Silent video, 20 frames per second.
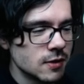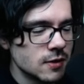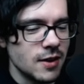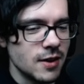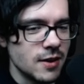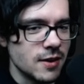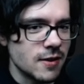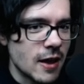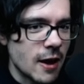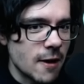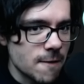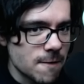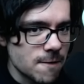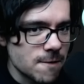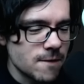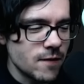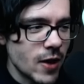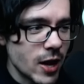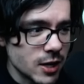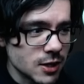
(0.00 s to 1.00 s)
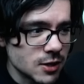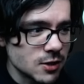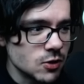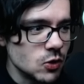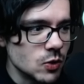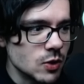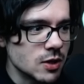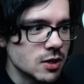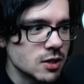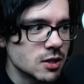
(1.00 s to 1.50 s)
in how fast
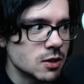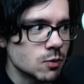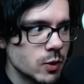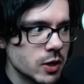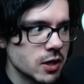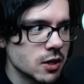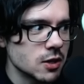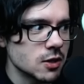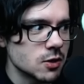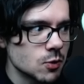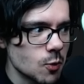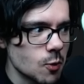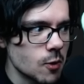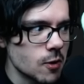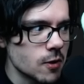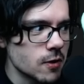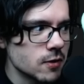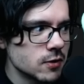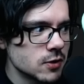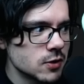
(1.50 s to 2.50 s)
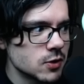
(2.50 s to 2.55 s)
you can swing the sword.